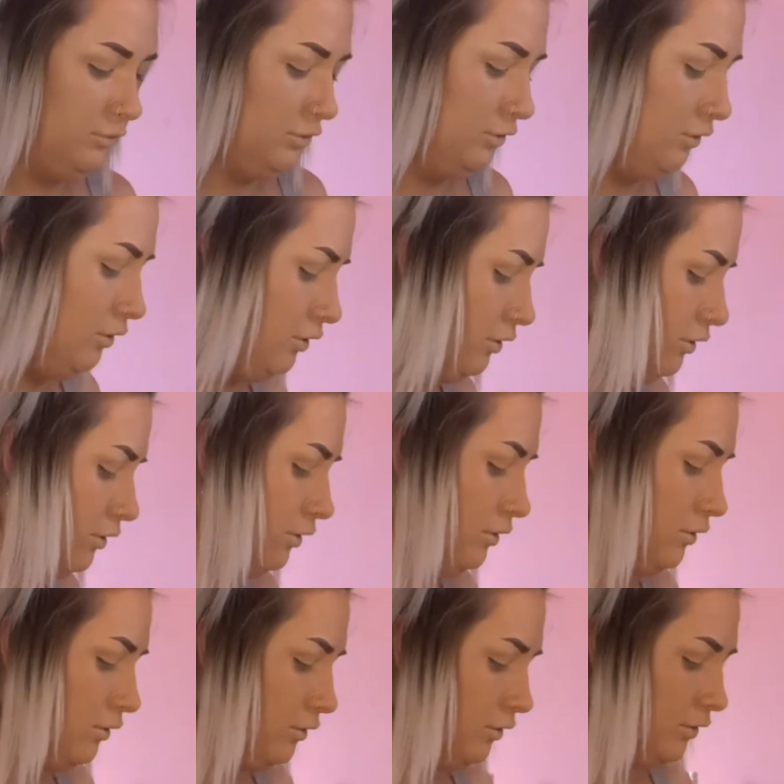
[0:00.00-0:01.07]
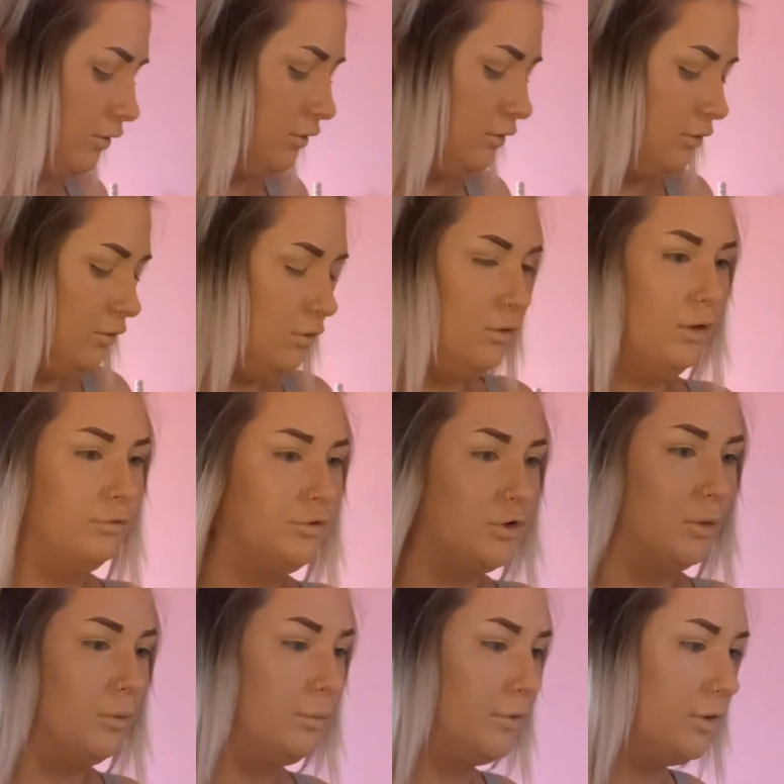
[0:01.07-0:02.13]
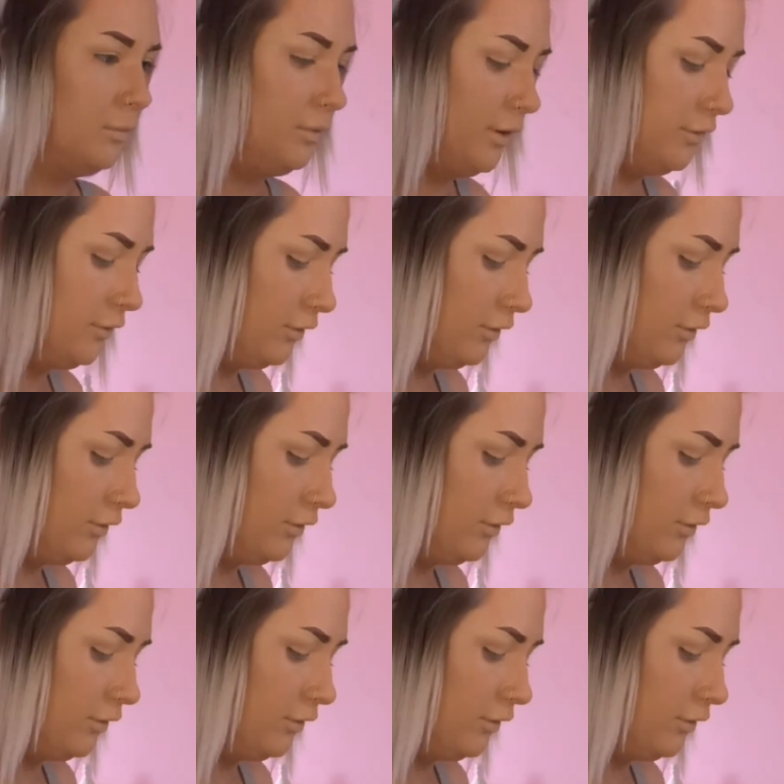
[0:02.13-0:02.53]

oh no, I've dropped my beauty blender